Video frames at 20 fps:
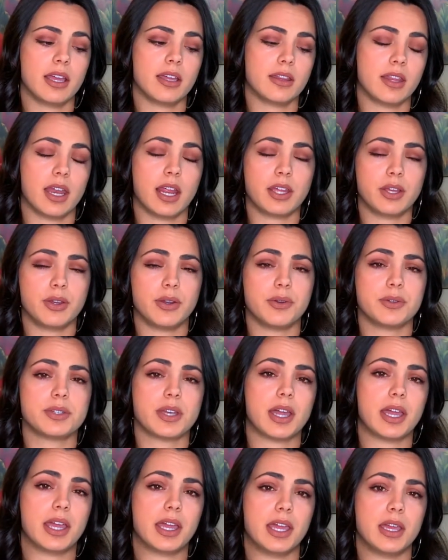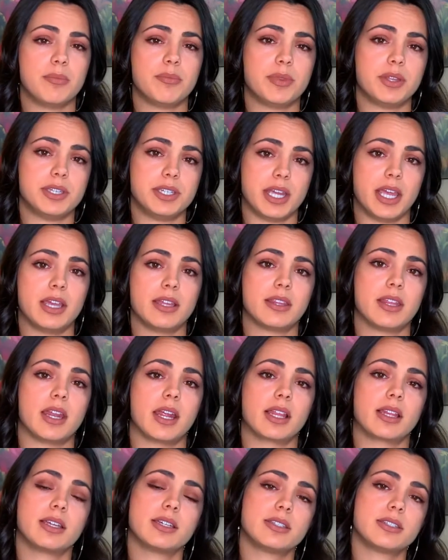that I use, I keep the date that
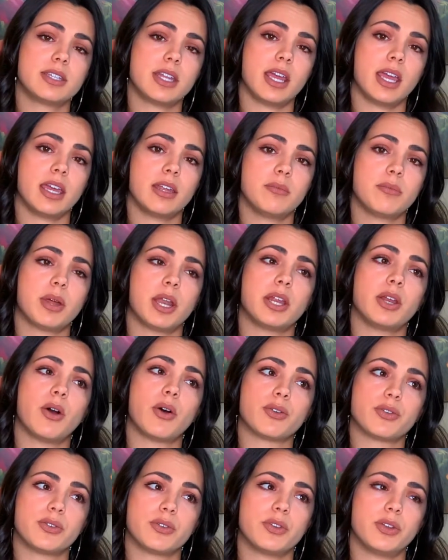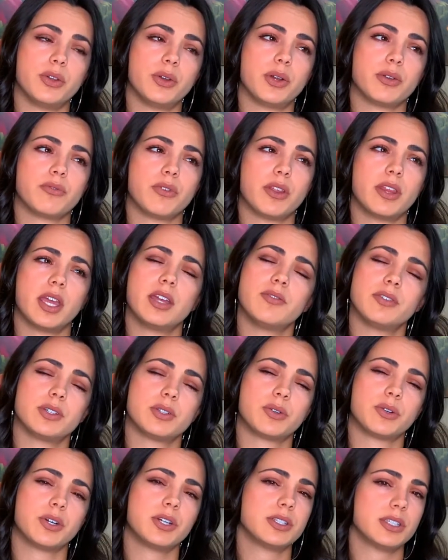I listed it, but I also know that you can run the
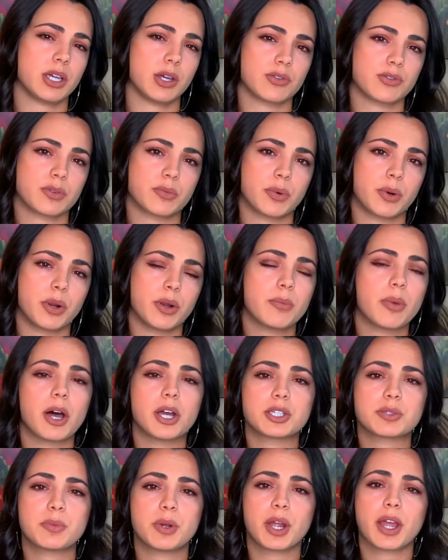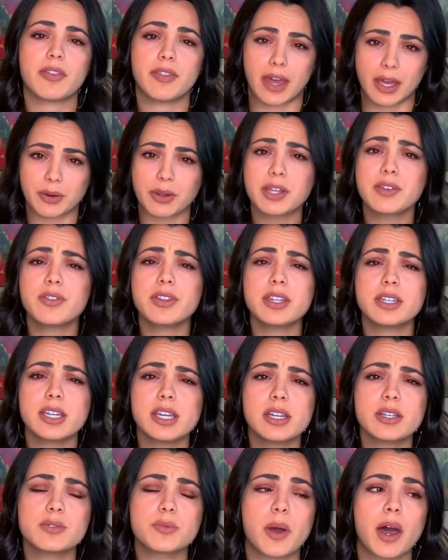inventory sales report on Poshmark, and that'll give you the
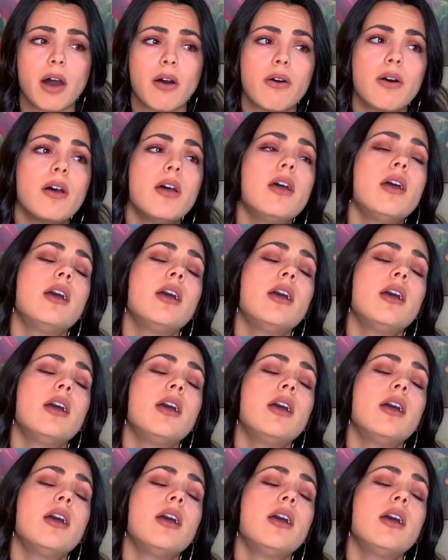date as well.